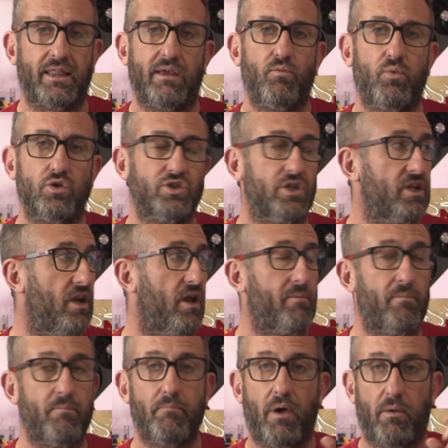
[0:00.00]
There
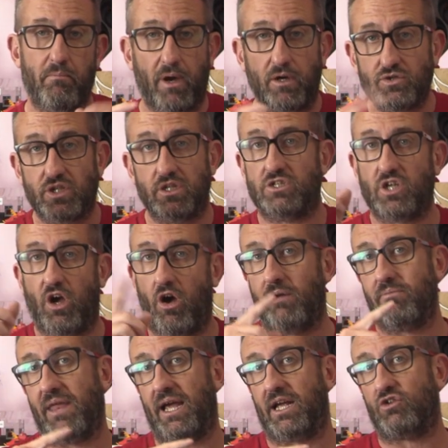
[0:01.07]
wasn't, most of the
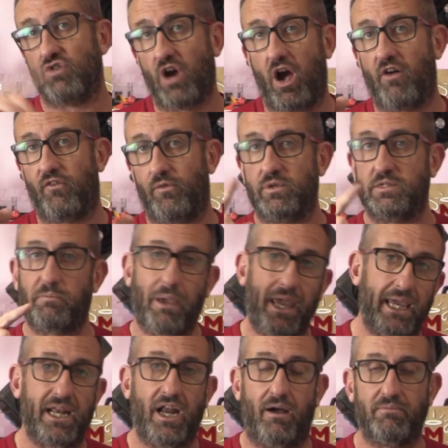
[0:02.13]
time that graph was
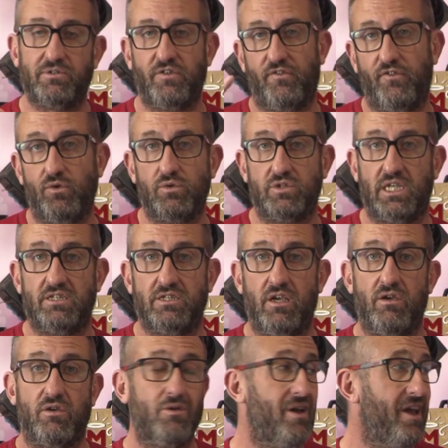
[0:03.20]
pinging up to
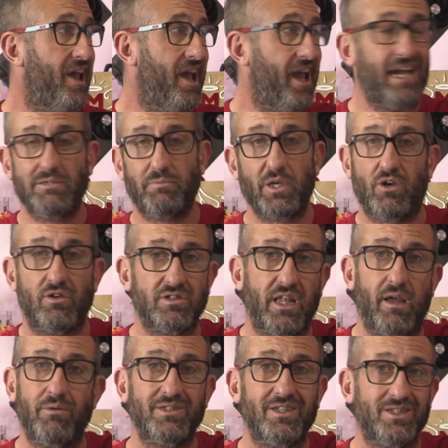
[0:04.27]
42, is because
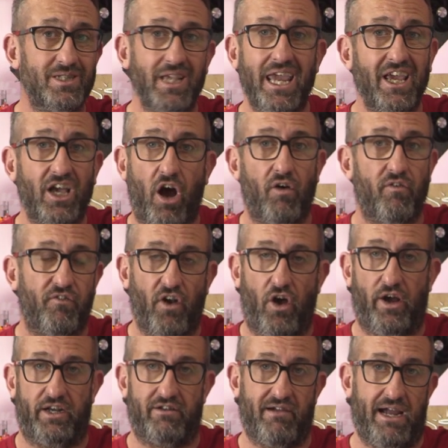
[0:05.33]
there was a seagull
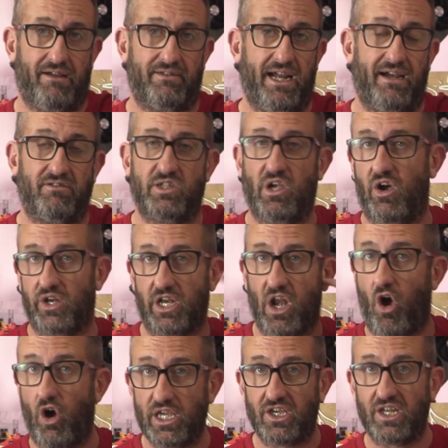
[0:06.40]
flying around outside and
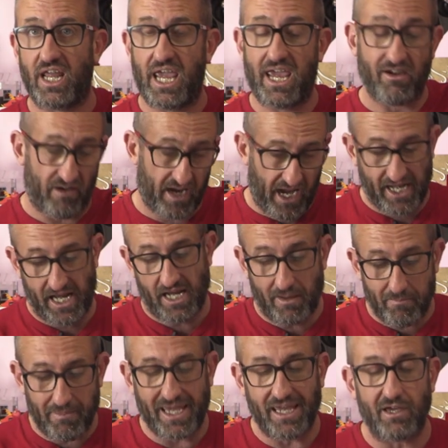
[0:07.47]
I could hear it, and then the
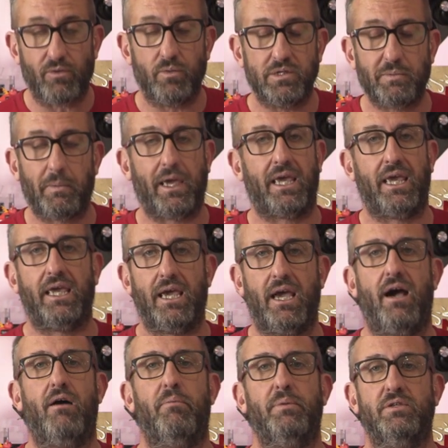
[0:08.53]
meter was picking it
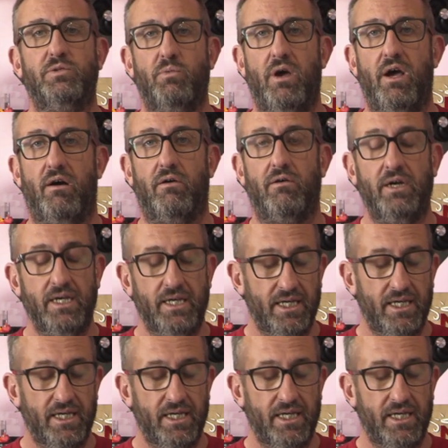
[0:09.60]
up as well.